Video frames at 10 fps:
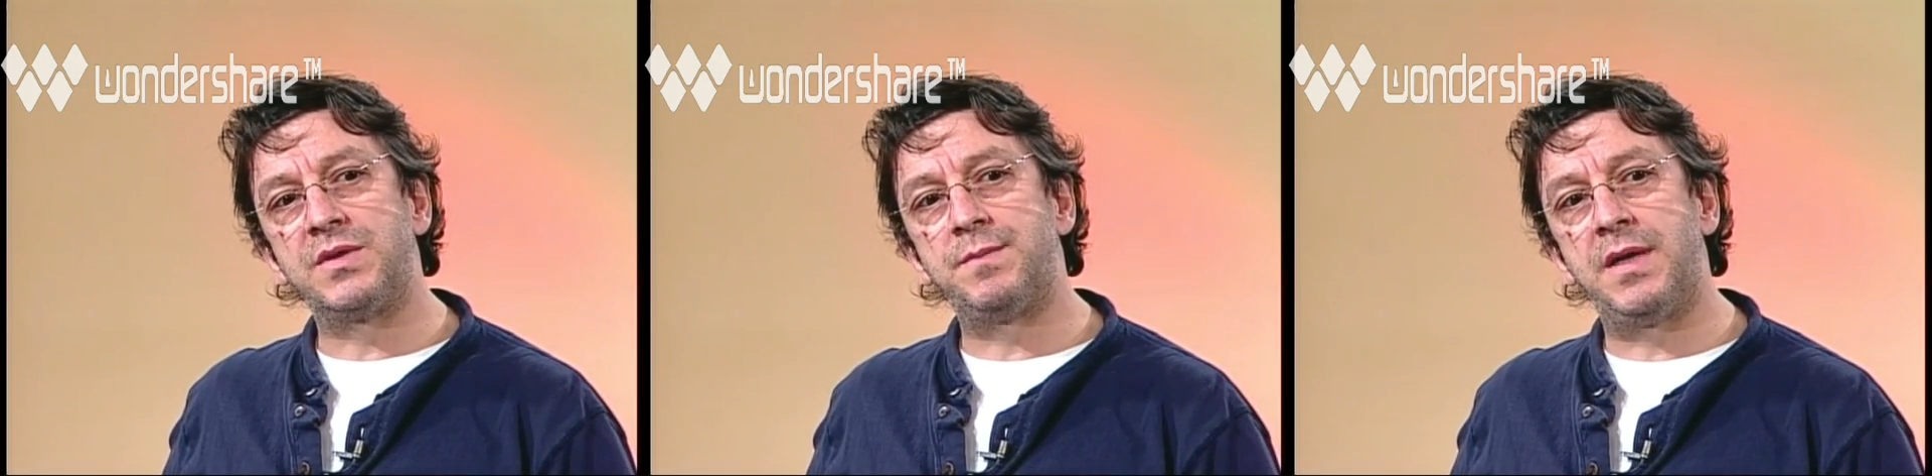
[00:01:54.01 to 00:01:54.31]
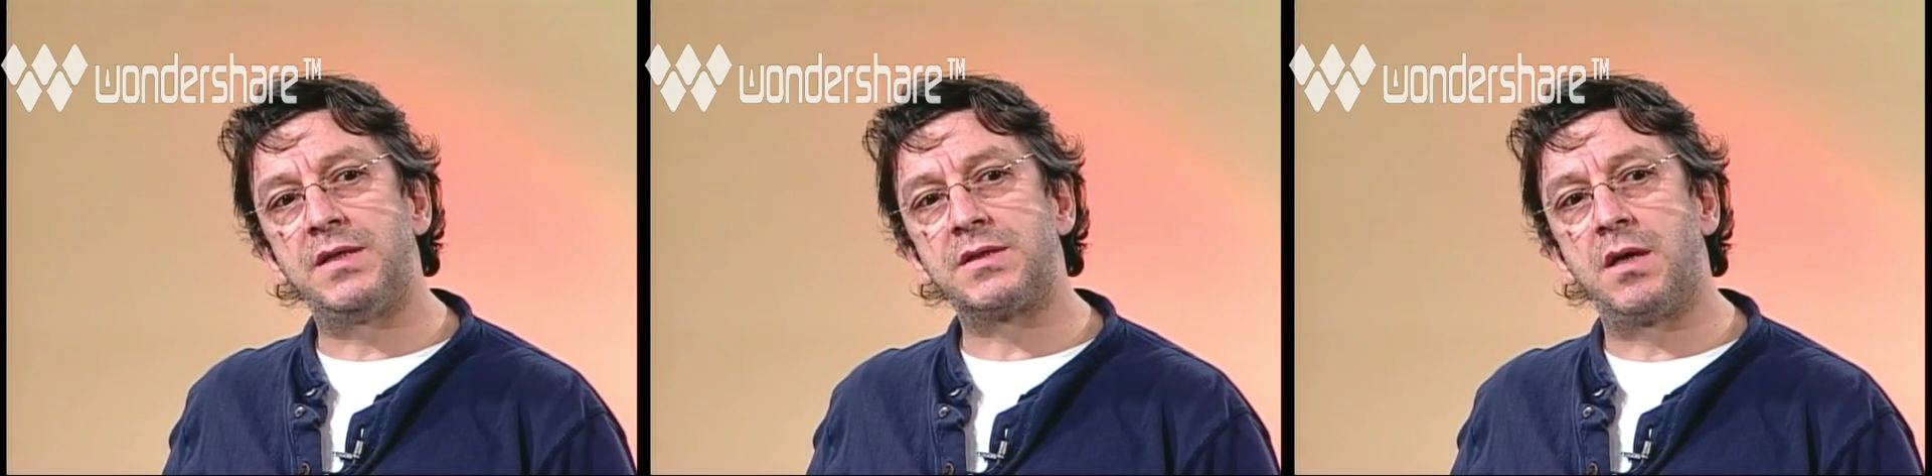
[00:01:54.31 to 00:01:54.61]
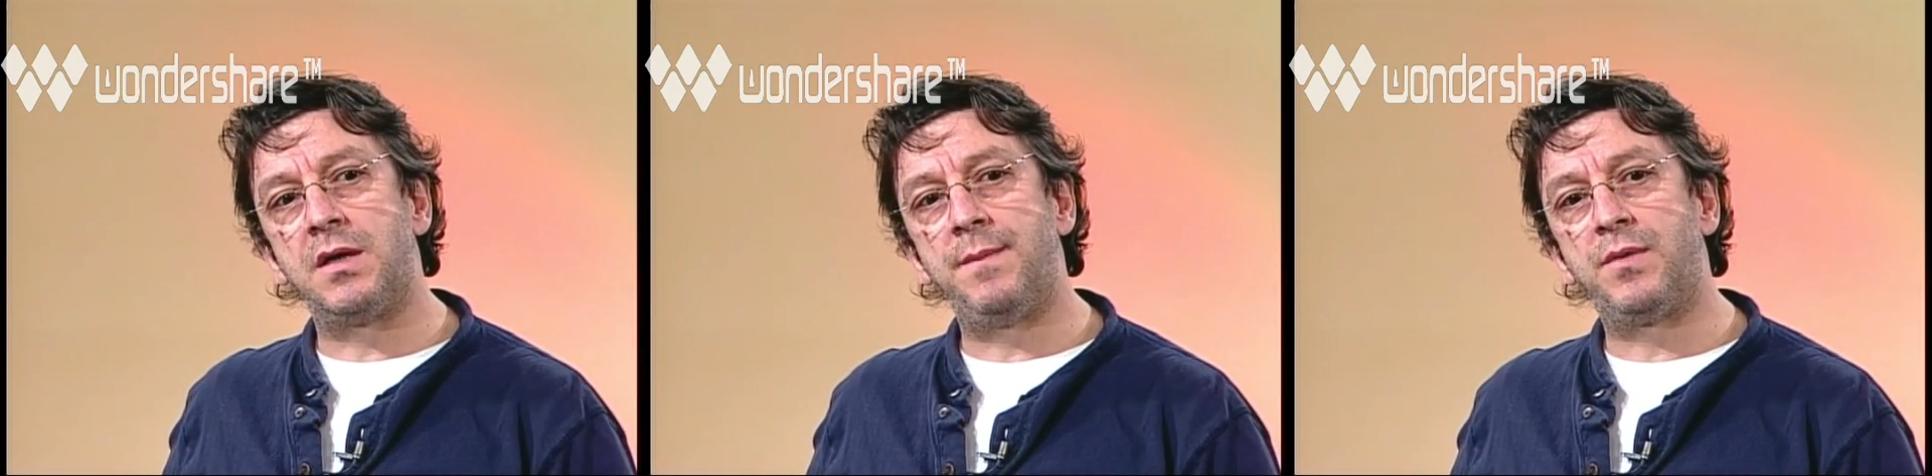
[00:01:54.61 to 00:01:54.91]
was
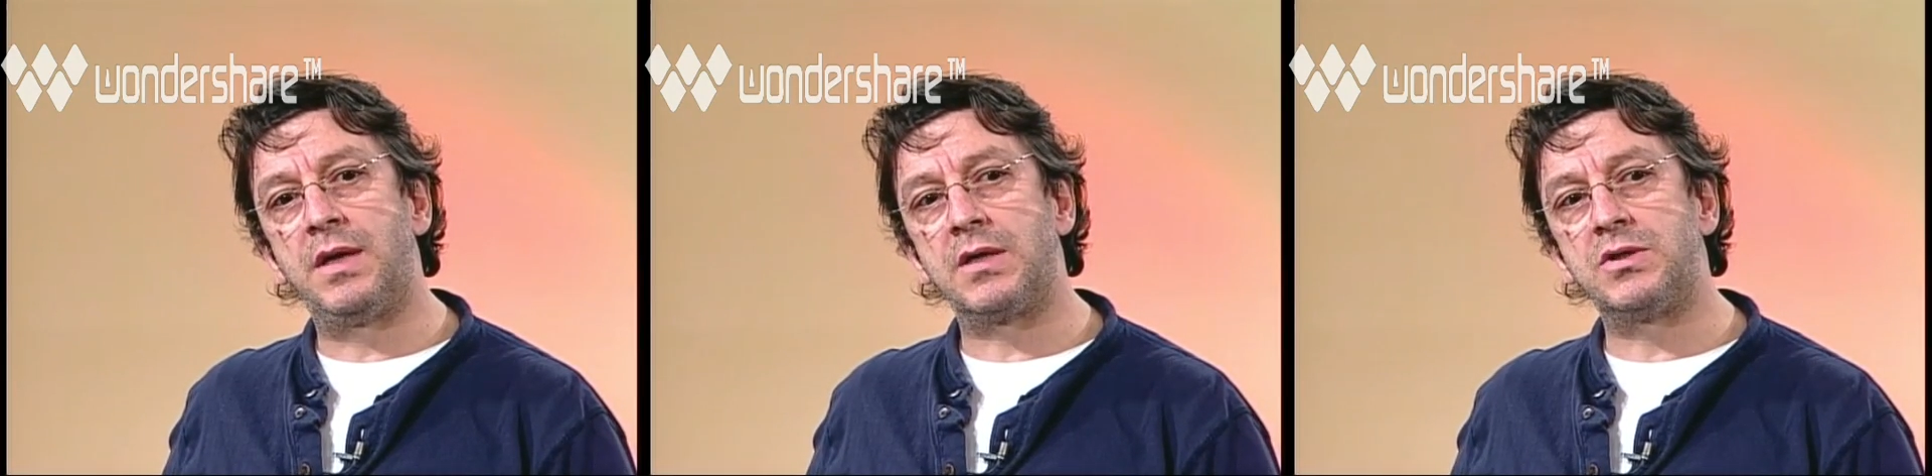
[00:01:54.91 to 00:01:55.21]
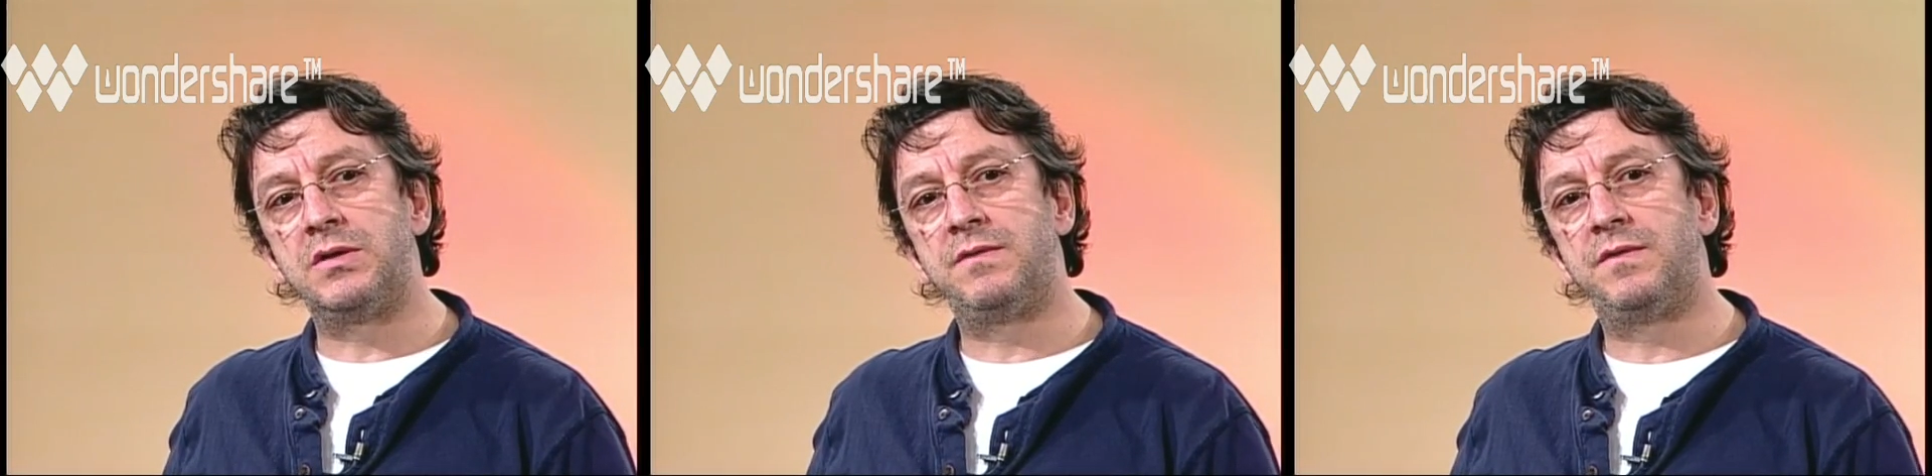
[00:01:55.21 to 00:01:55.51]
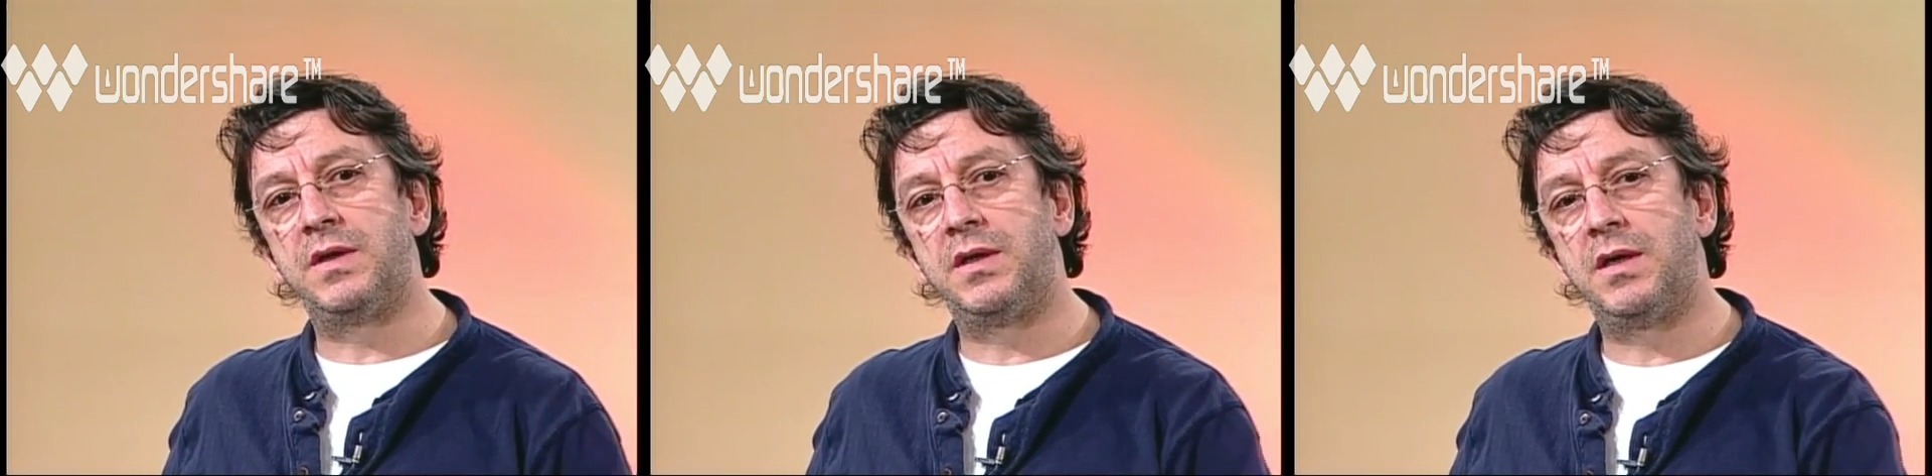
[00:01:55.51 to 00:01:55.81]
based on a production
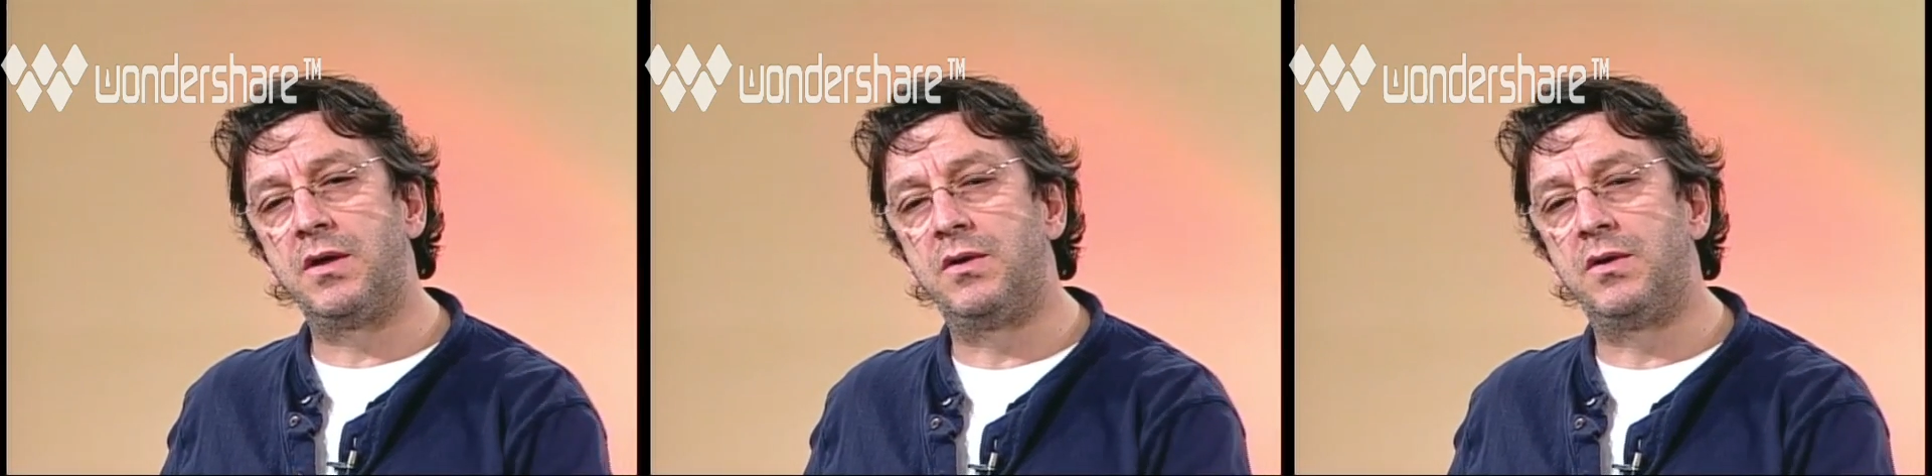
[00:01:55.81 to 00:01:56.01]
of a